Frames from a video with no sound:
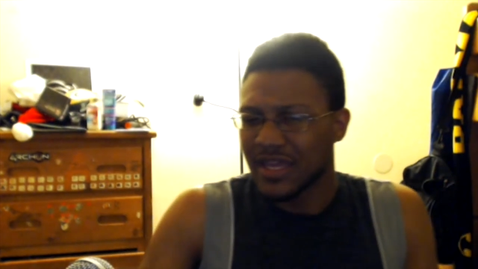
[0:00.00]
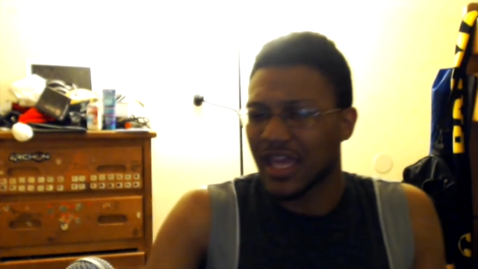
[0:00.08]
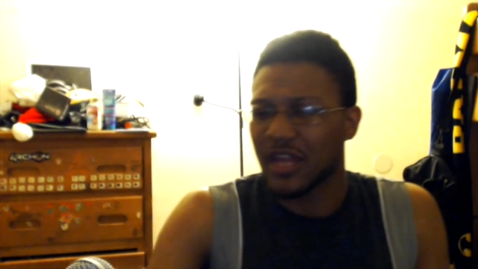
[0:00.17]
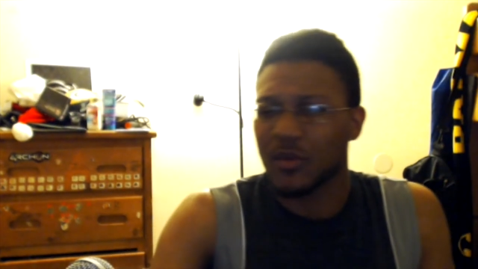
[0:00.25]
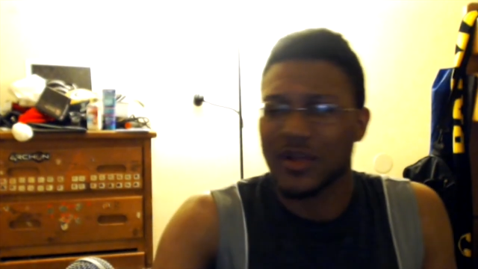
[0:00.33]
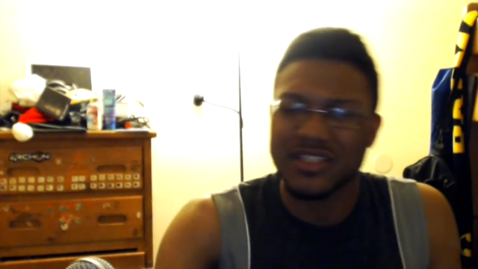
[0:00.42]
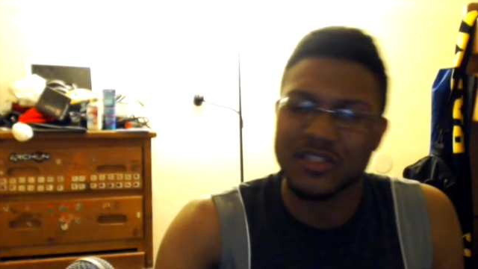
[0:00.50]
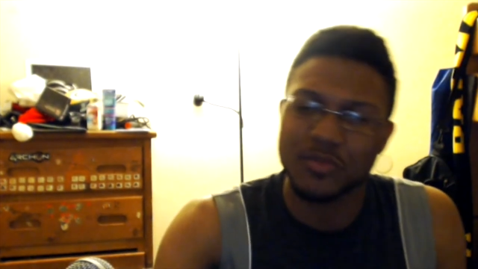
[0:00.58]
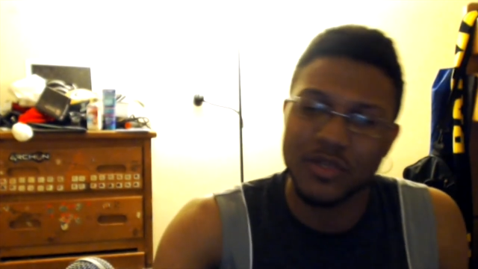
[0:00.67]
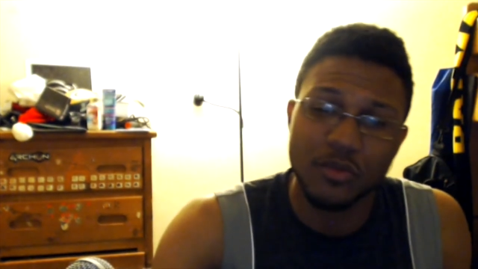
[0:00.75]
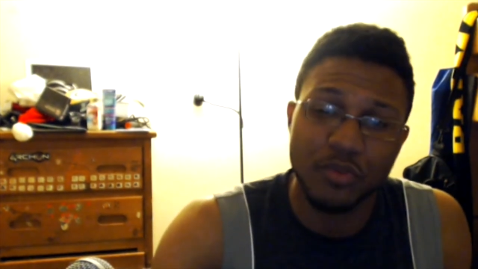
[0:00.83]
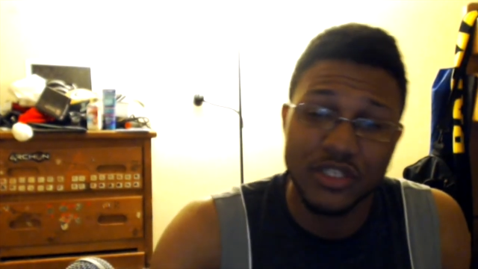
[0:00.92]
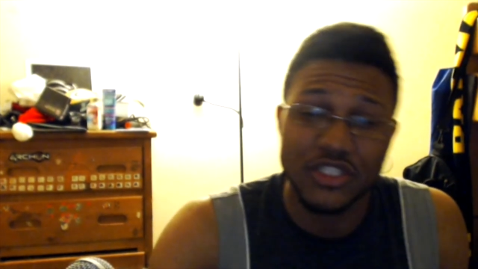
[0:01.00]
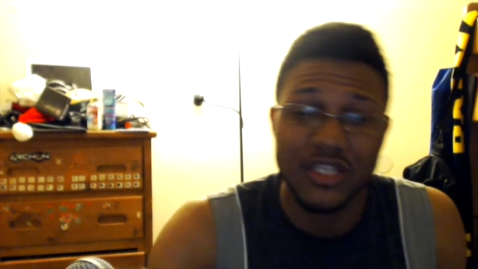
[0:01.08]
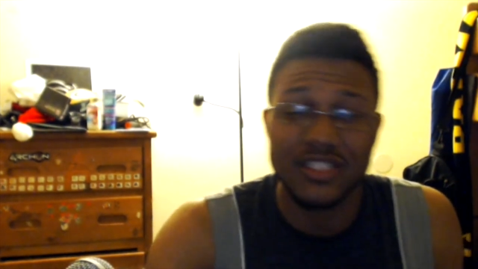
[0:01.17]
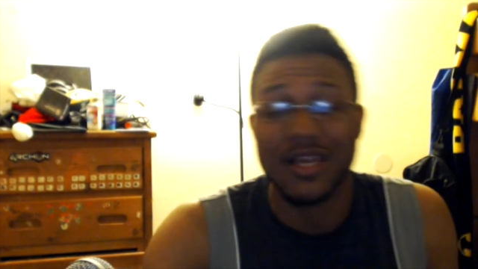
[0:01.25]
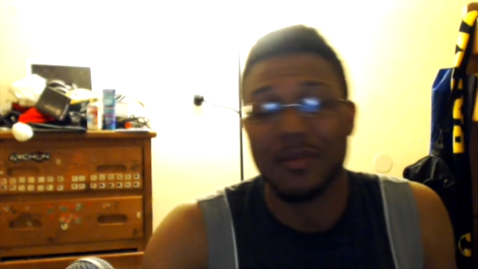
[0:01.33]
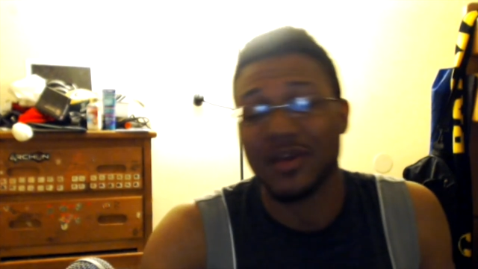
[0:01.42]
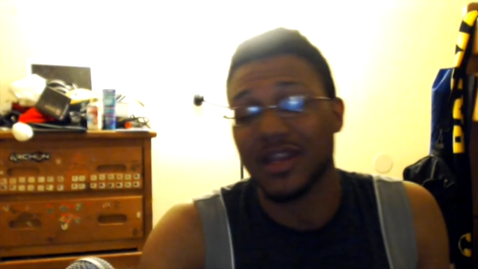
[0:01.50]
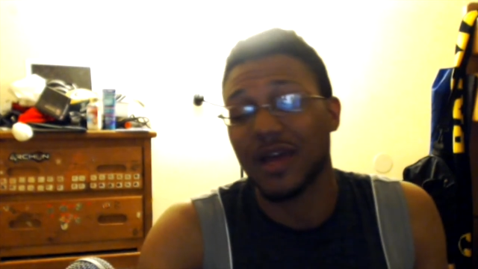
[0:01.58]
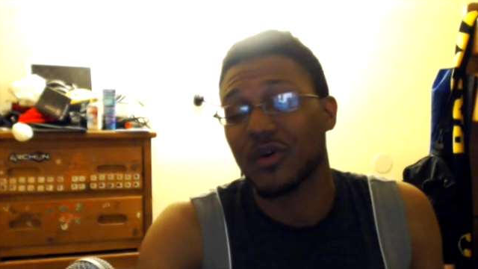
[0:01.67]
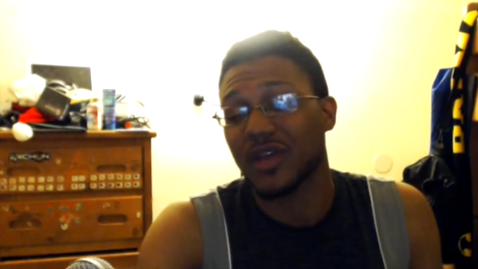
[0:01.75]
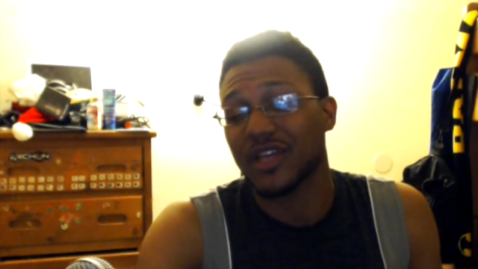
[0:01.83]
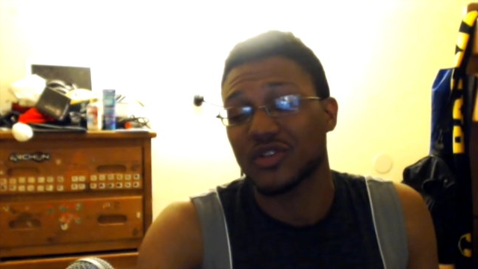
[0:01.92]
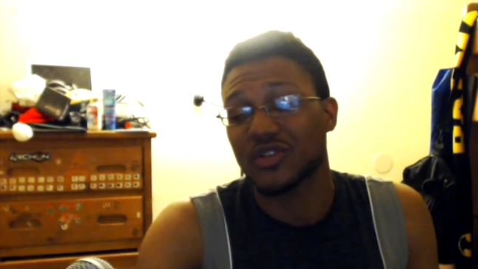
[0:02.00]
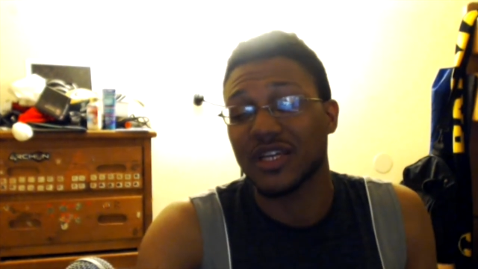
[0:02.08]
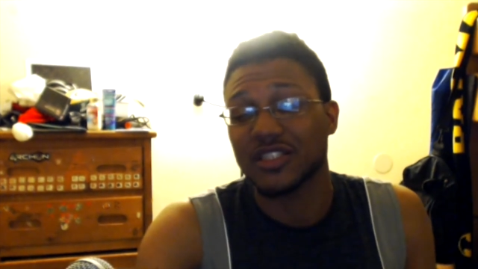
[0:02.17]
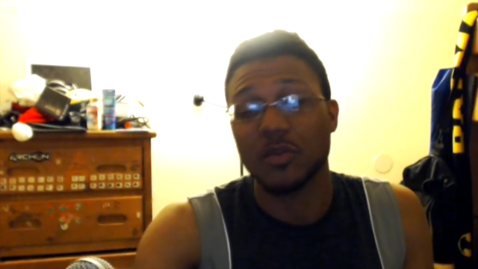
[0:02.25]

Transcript: Anyway, this has been your boy Jay Sama, and I will catch you guys